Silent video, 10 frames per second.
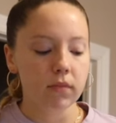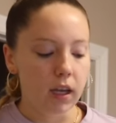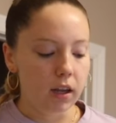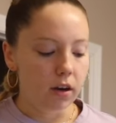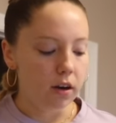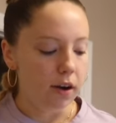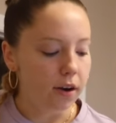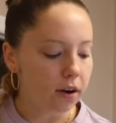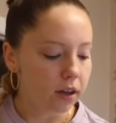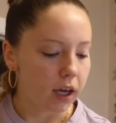I can
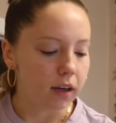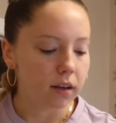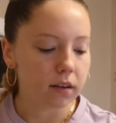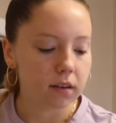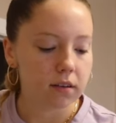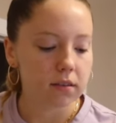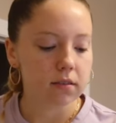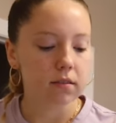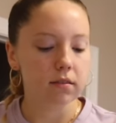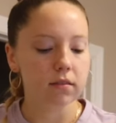like
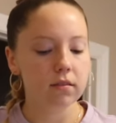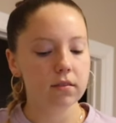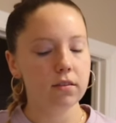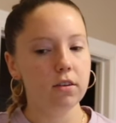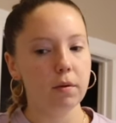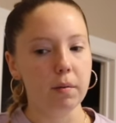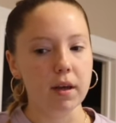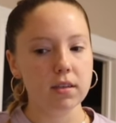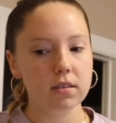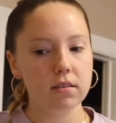do my
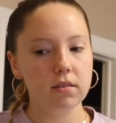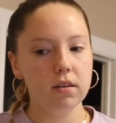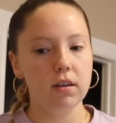best.